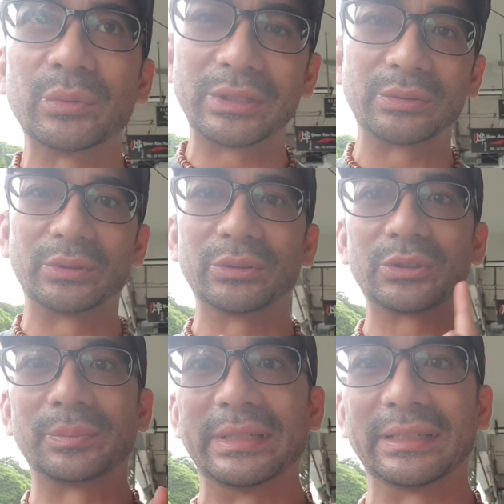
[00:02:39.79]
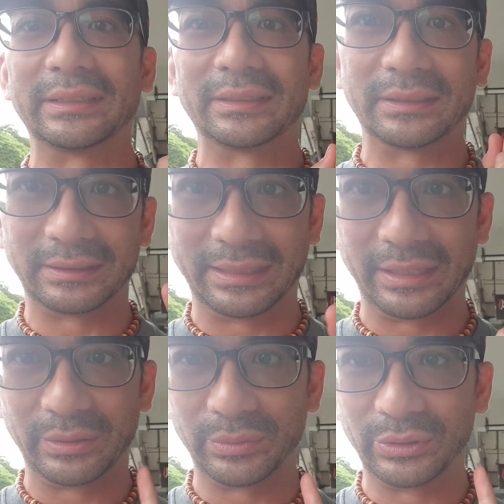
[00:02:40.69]
which used to be
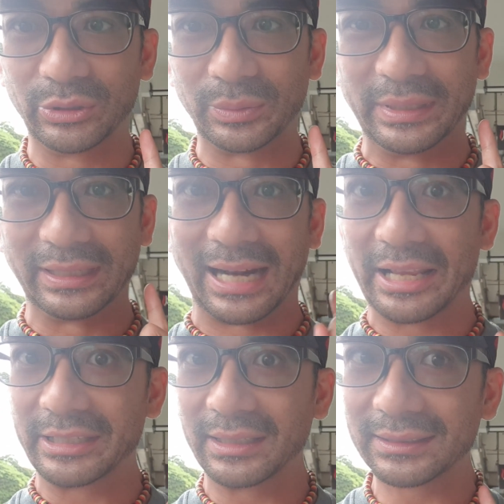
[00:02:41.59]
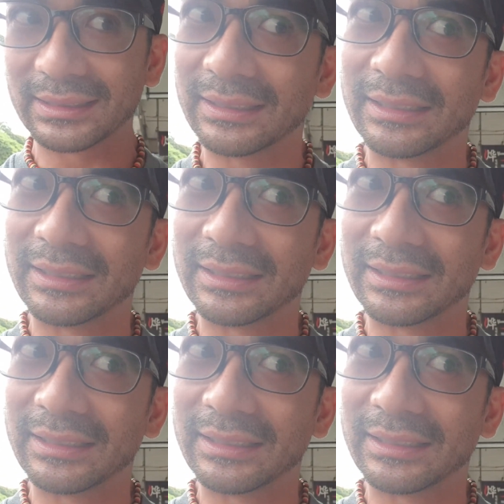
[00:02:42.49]
rajas.